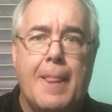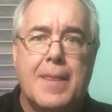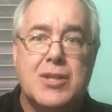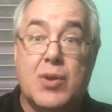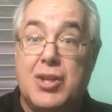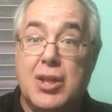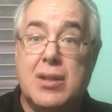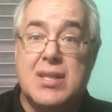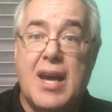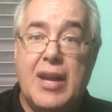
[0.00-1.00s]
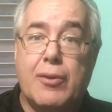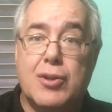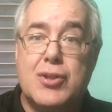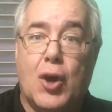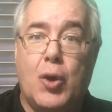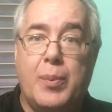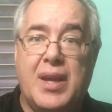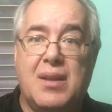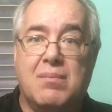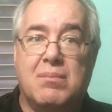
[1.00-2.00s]
So I took the side roads home,
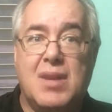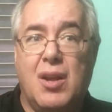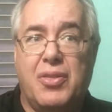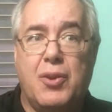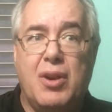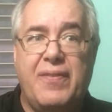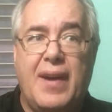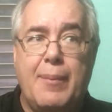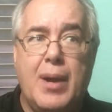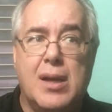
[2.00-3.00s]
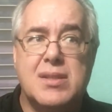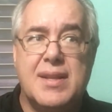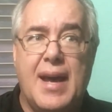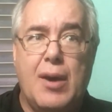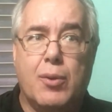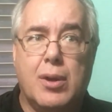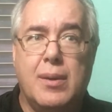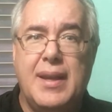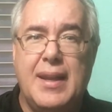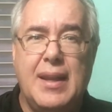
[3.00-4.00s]
and 35 miles an hour
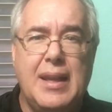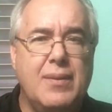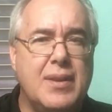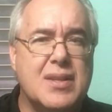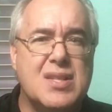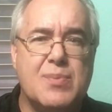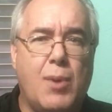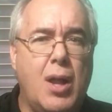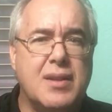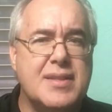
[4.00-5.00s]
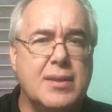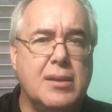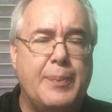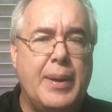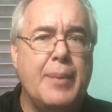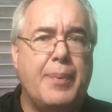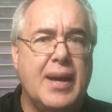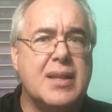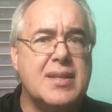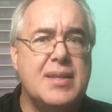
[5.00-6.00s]
and hitting even the smallest little bump,
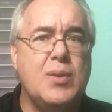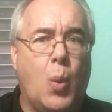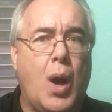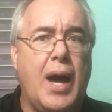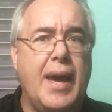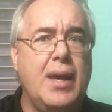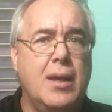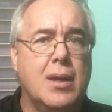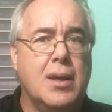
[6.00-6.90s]
I could see why